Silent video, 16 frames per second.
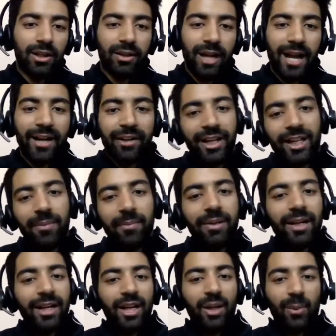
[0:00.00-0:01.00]

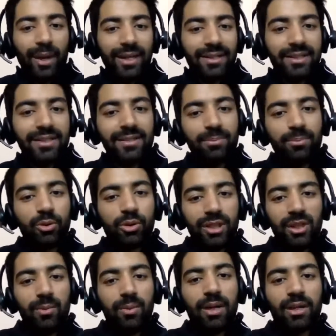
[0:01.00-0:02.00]
Entertainment and devices
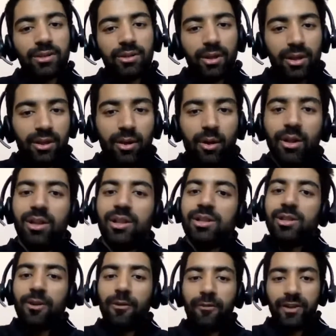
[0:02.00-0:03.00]
mostly works on all the
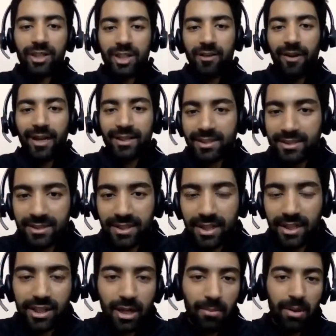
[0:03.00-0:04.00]
Surface devices
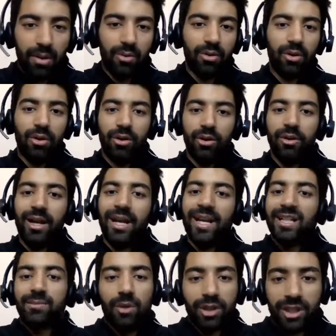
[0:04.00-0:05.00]
that come out, or
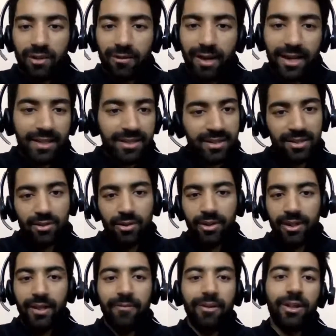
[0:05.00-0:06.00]
Xbox devices, or
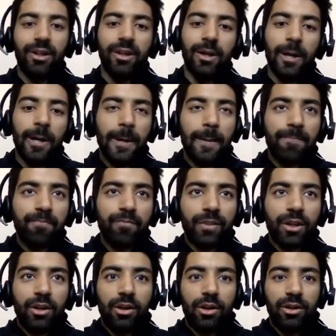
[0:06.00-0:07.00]
even
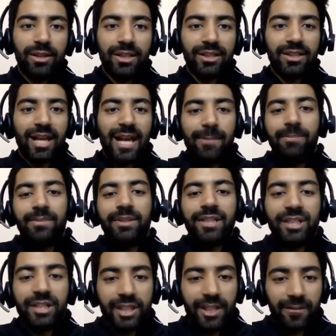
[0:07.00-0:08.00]
there's the
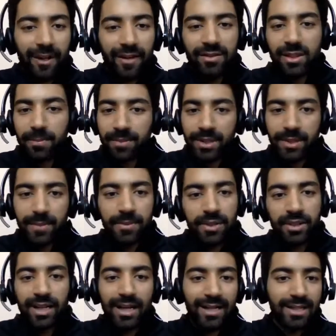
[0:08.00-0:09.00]
M365
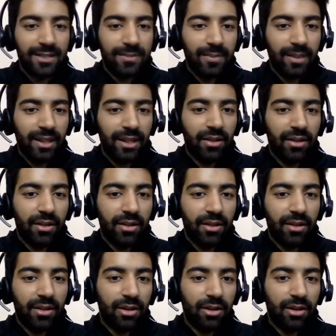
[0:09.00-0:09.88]
subscription that is being